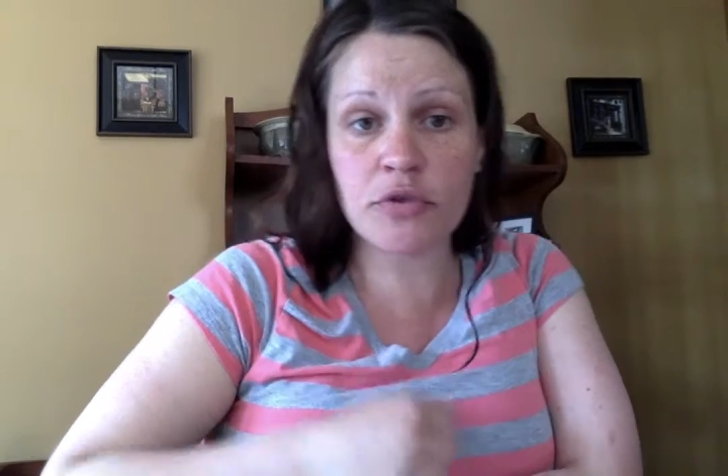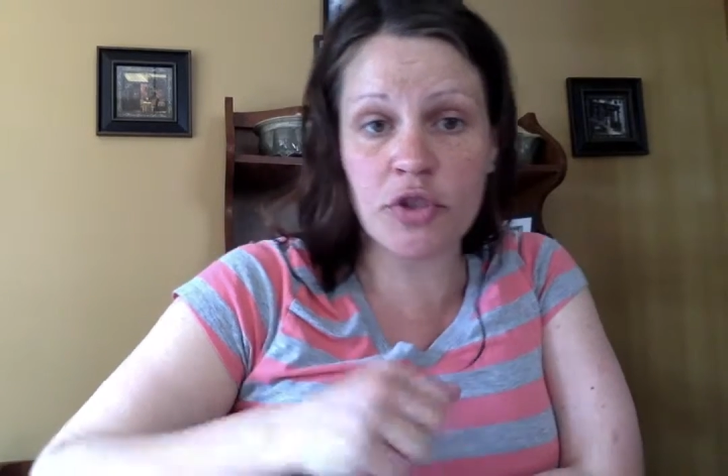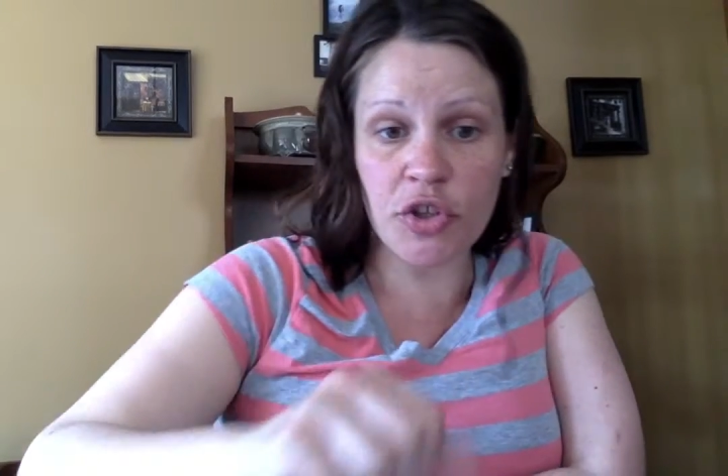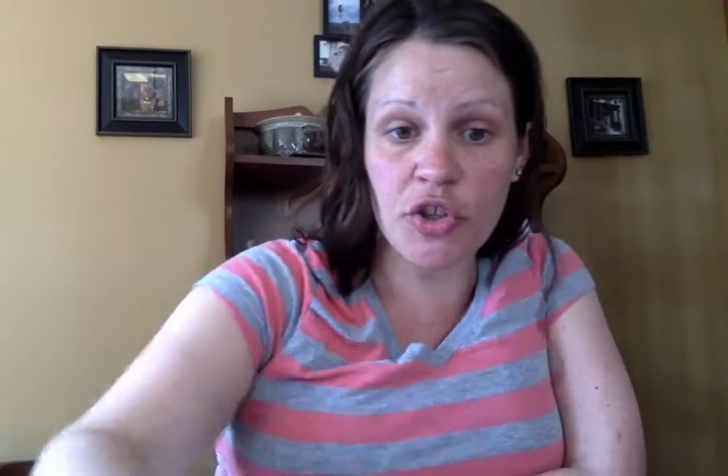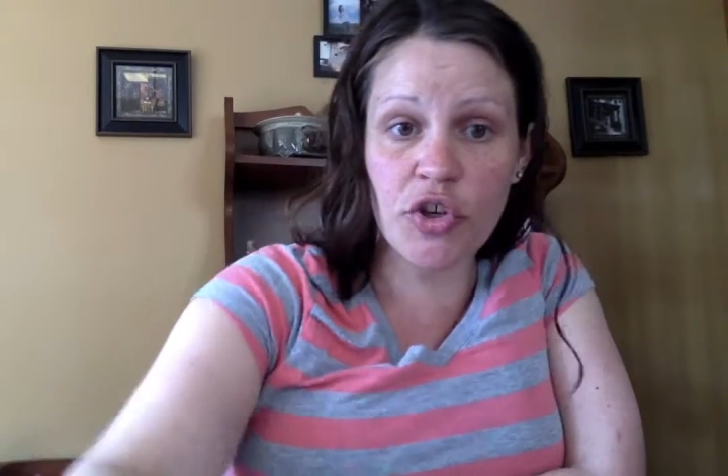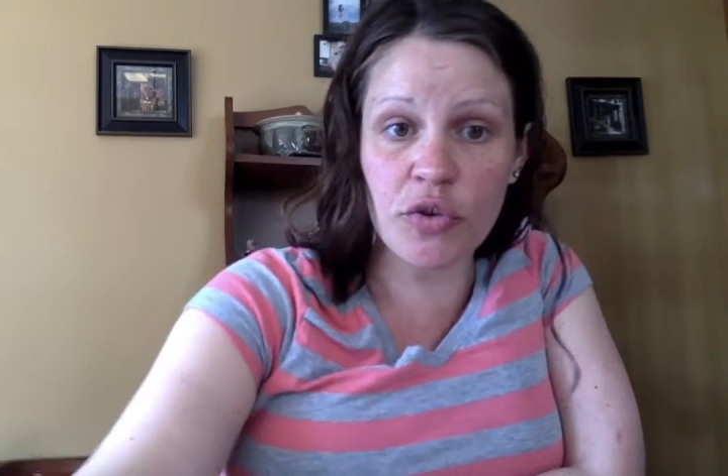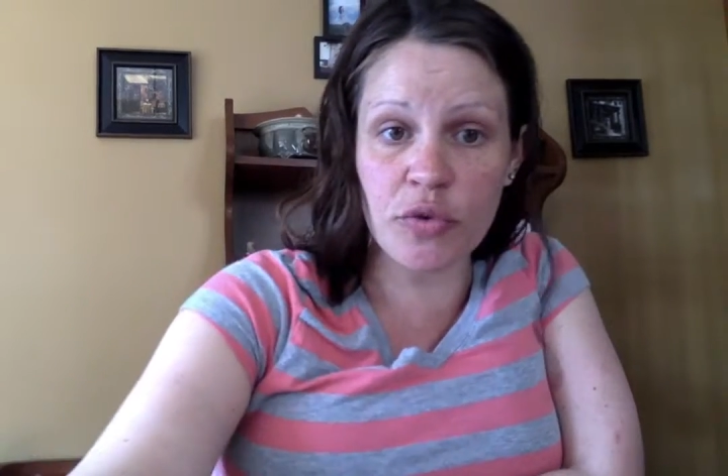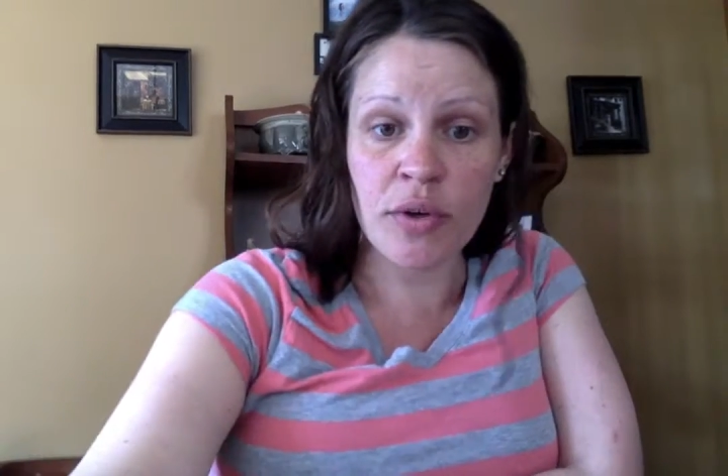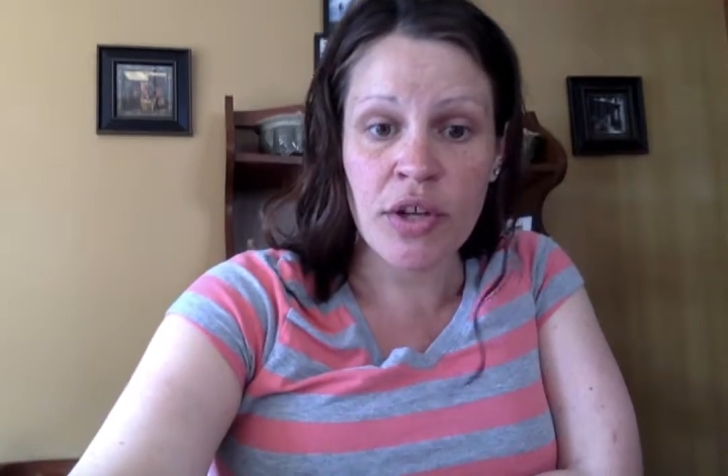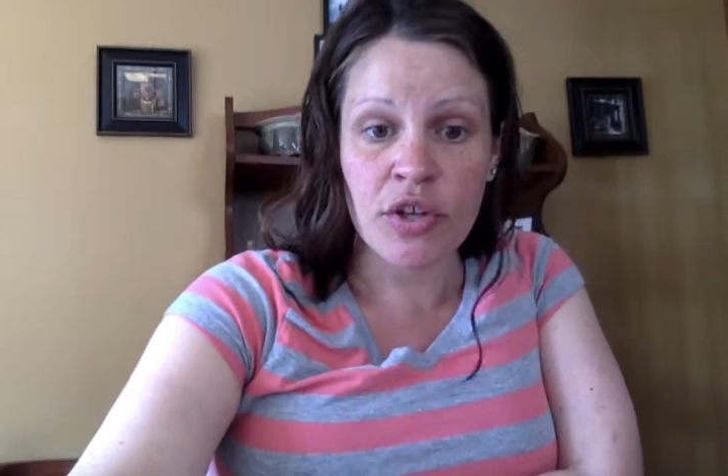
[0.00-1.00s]
to
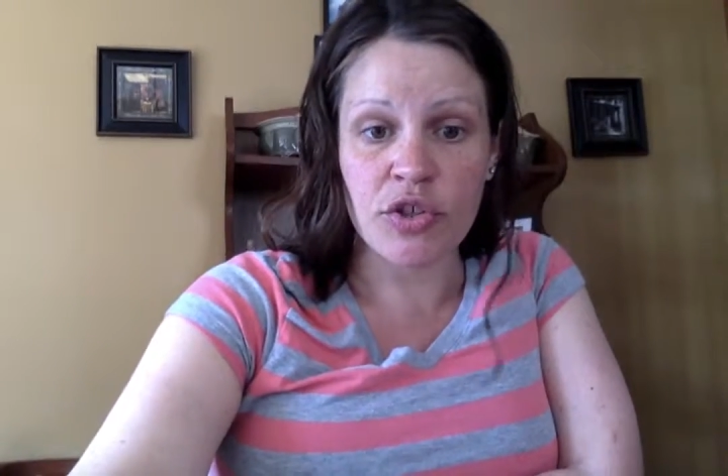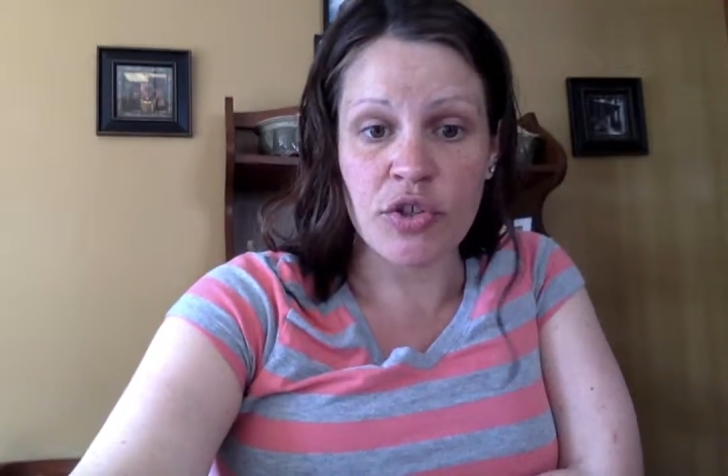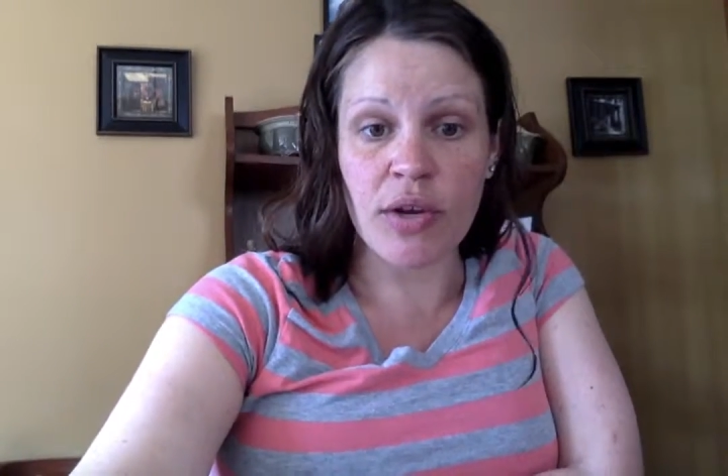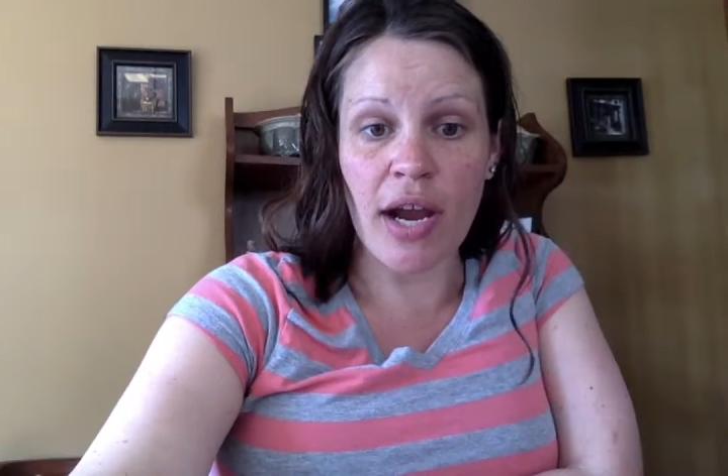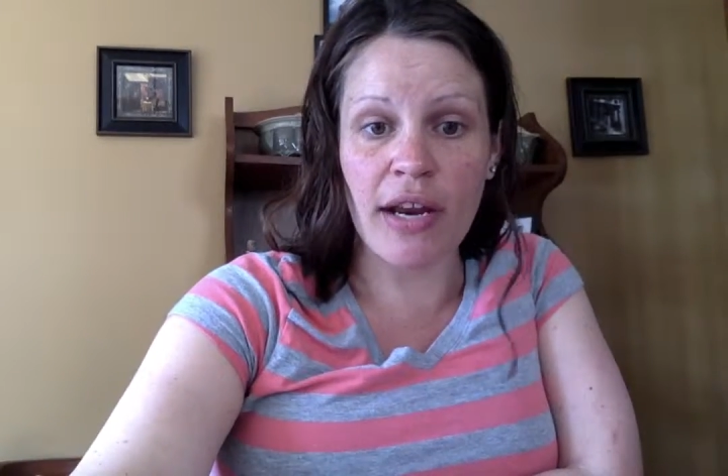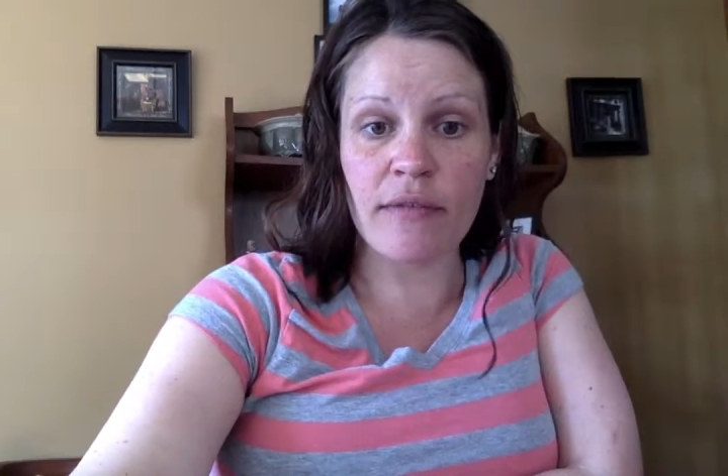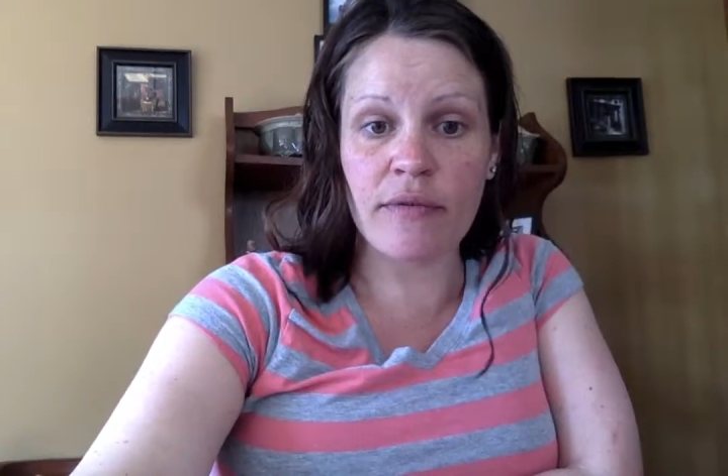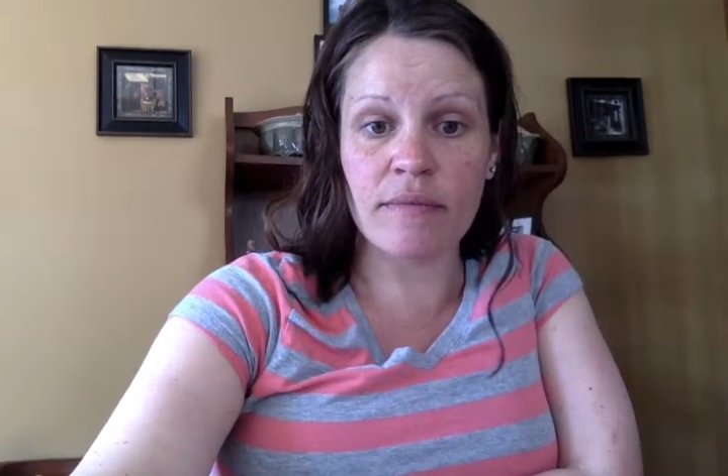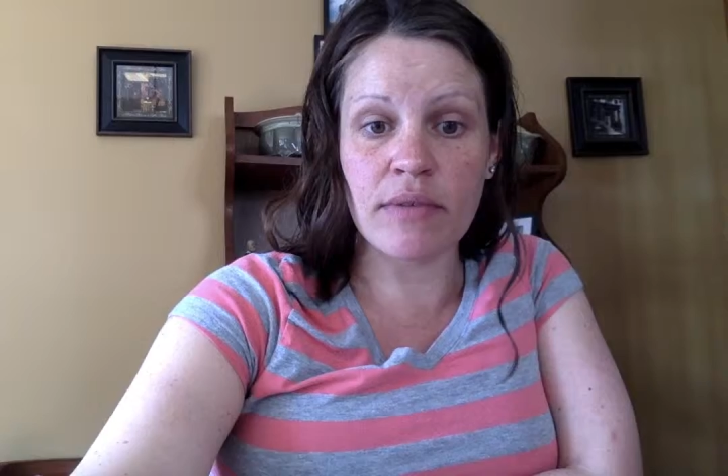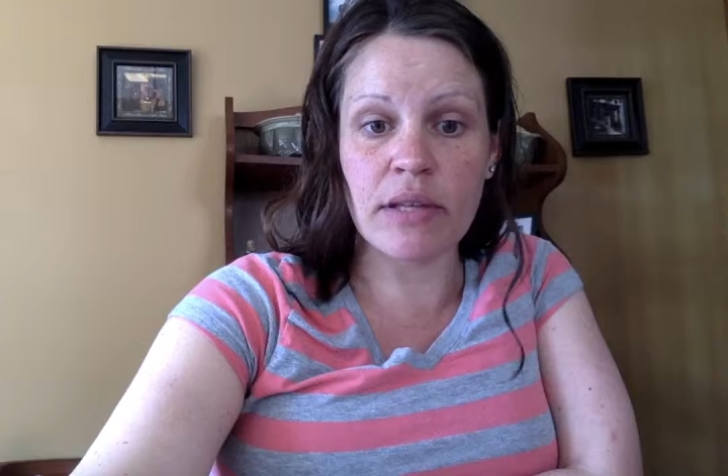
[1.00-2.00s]
you to kind of